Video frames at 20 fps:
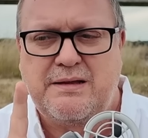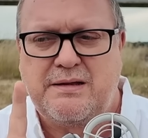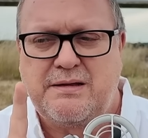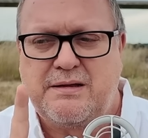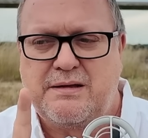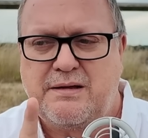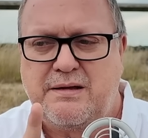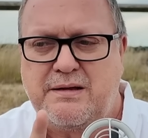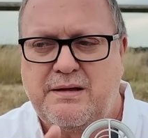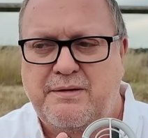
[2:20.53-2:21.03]

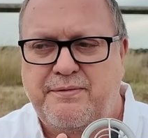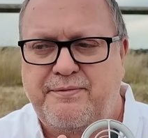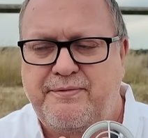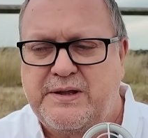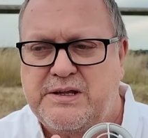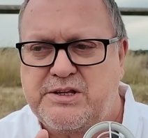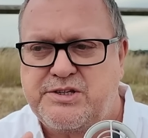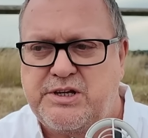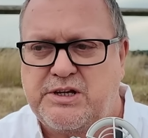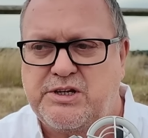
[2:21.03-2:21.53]
I
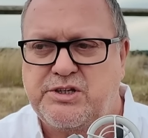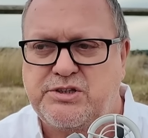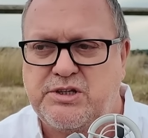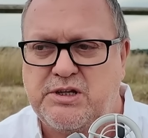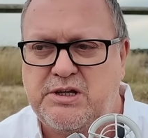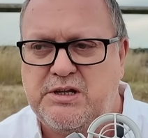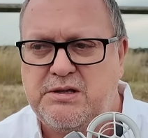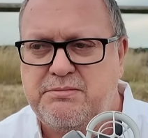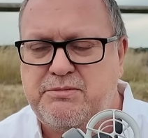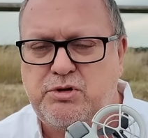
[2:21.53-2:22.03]
think
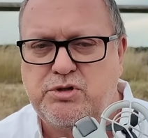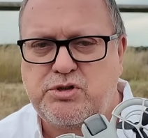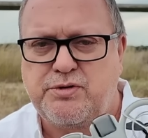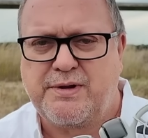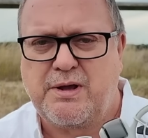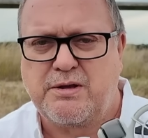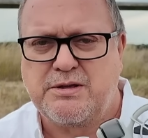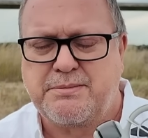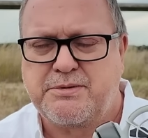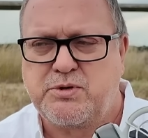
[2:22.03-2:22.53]
60, I'm not
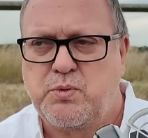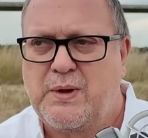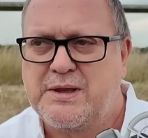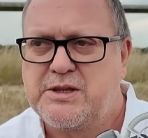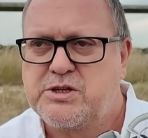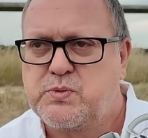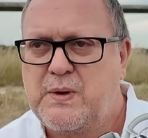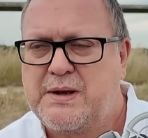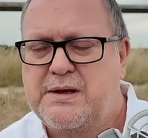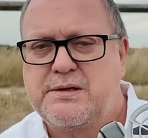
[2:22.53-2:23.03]
sure it goes up to
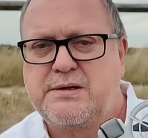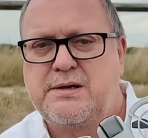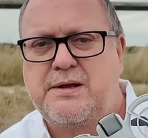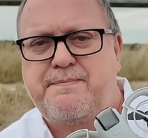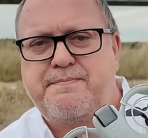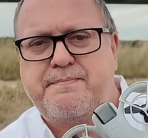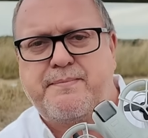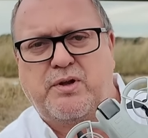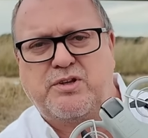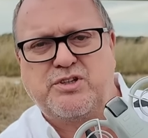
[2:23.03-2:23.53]

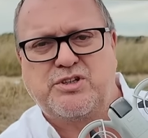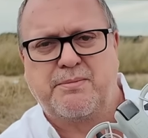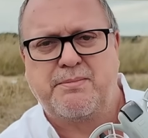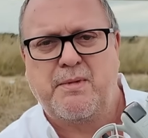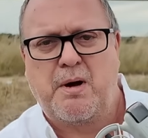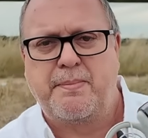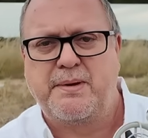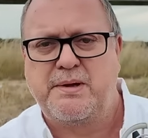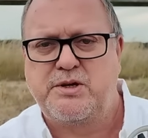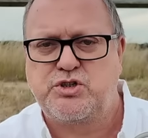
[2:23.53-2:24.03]
120, but
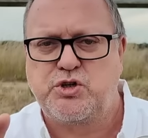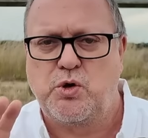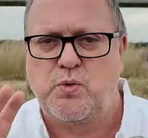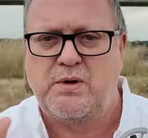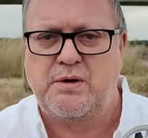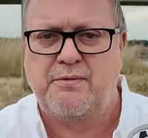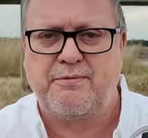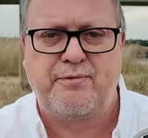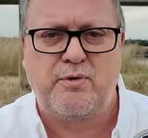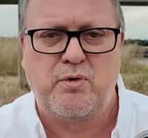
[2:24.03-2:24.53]
I'll be
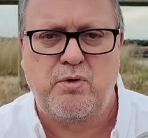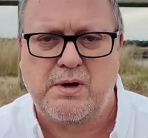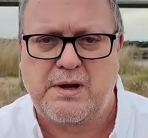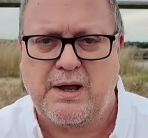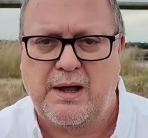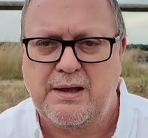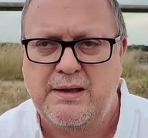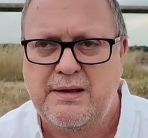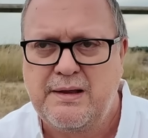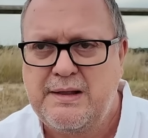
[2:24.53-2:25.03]
shooting at
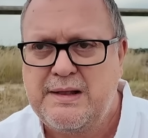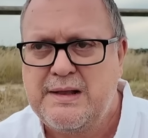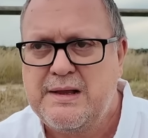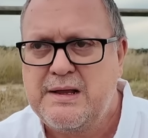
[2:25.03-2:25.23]
4K.